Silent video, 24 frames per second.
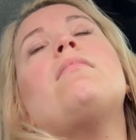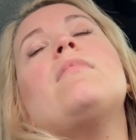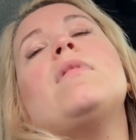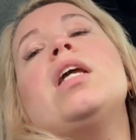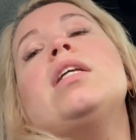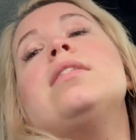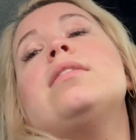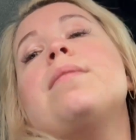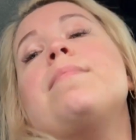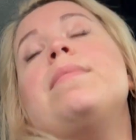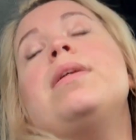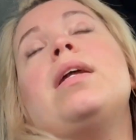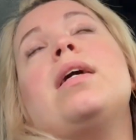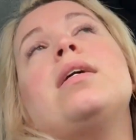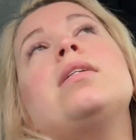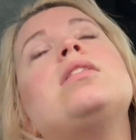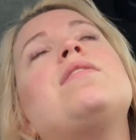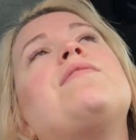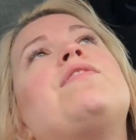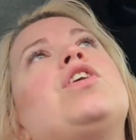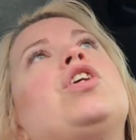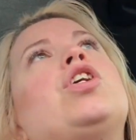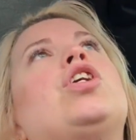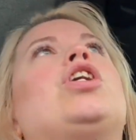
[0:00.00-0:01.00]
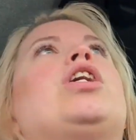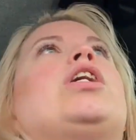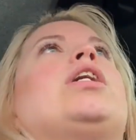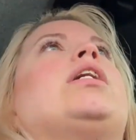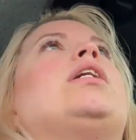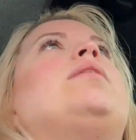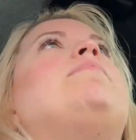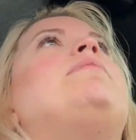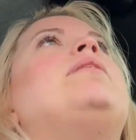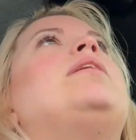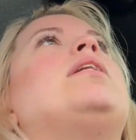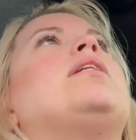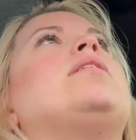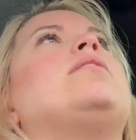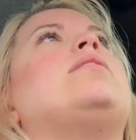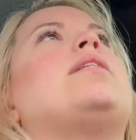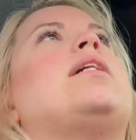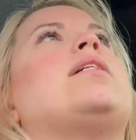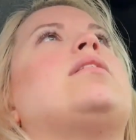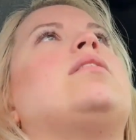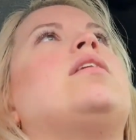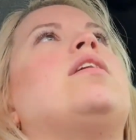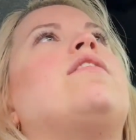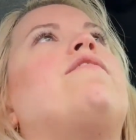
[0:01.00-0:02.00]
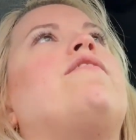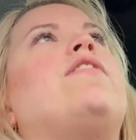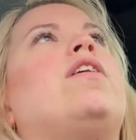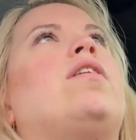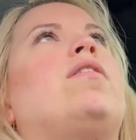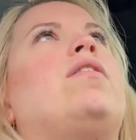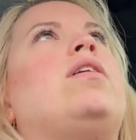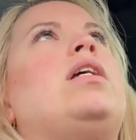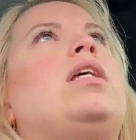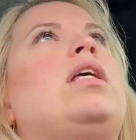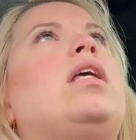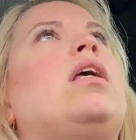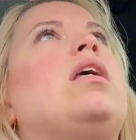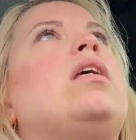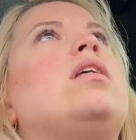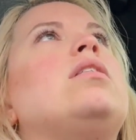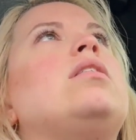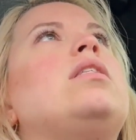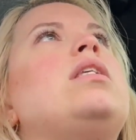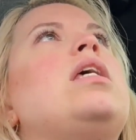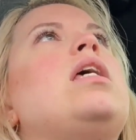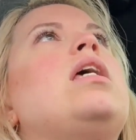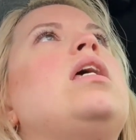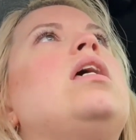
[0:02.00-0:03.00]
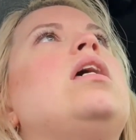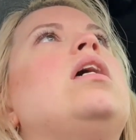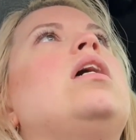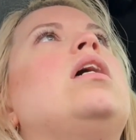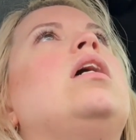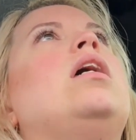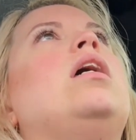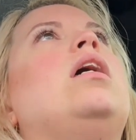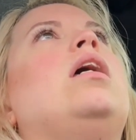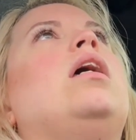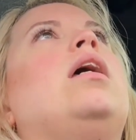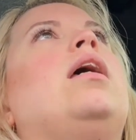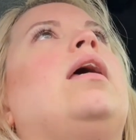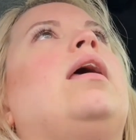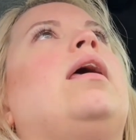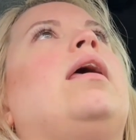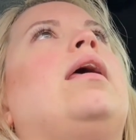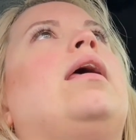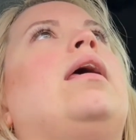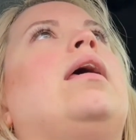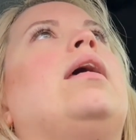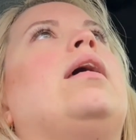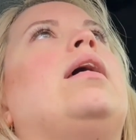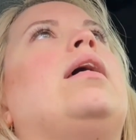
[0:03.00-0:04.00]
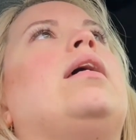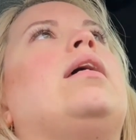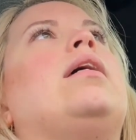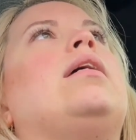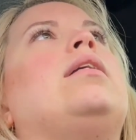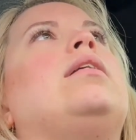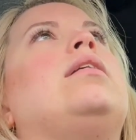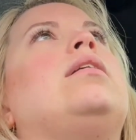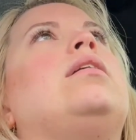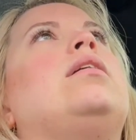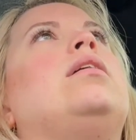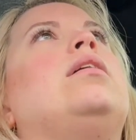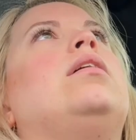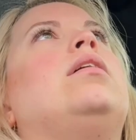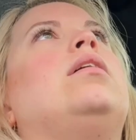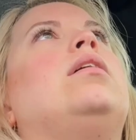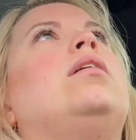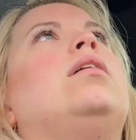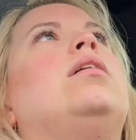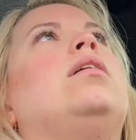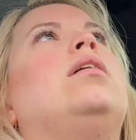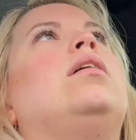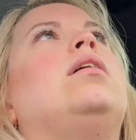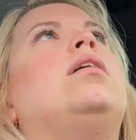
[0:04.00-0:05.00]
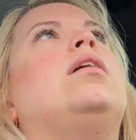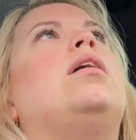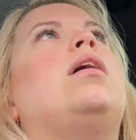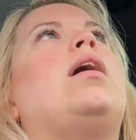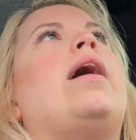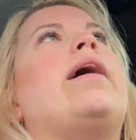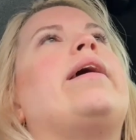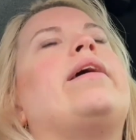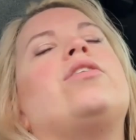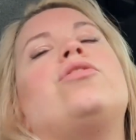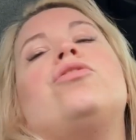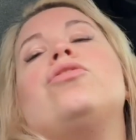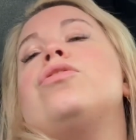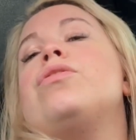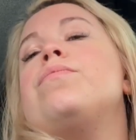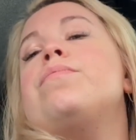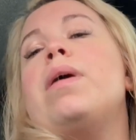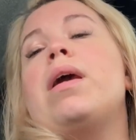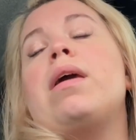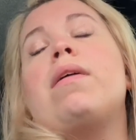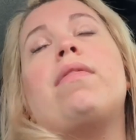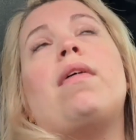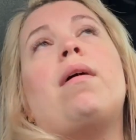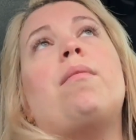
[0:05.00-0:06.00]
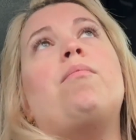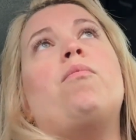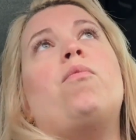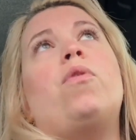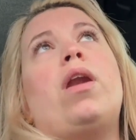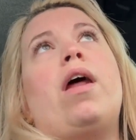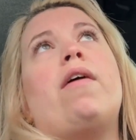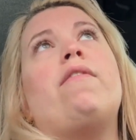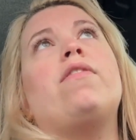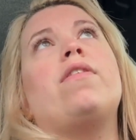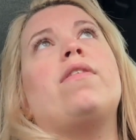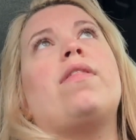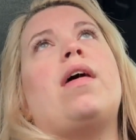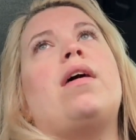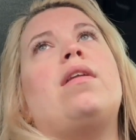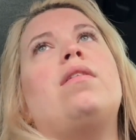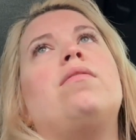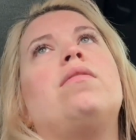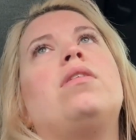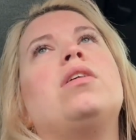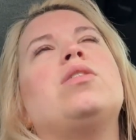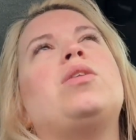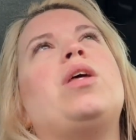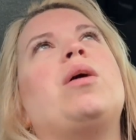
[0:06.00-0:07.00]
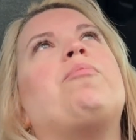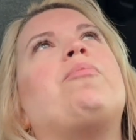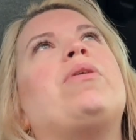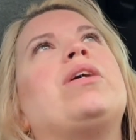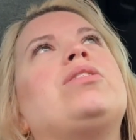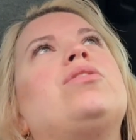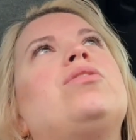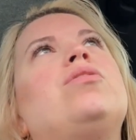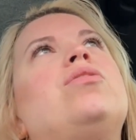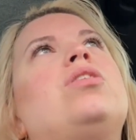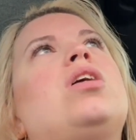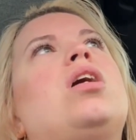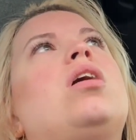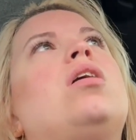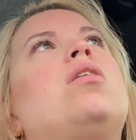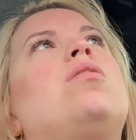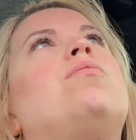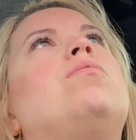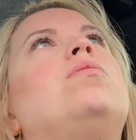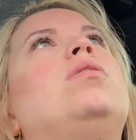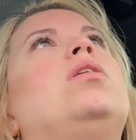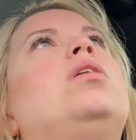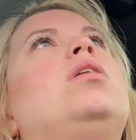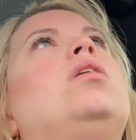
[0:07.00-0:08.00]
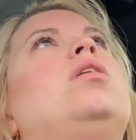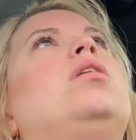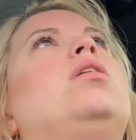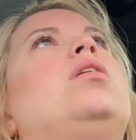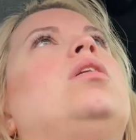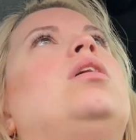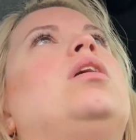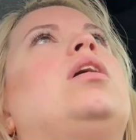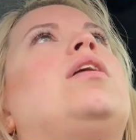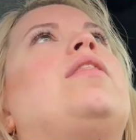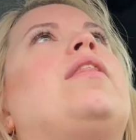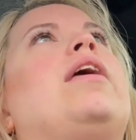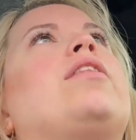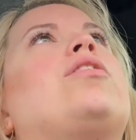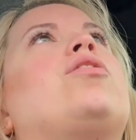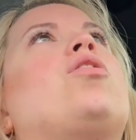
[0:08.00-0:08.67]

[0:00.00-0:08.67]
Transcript: it's gonna be nice if they're good, because that's like very easy, and I could just make them whenever then, because like pretzel dough and like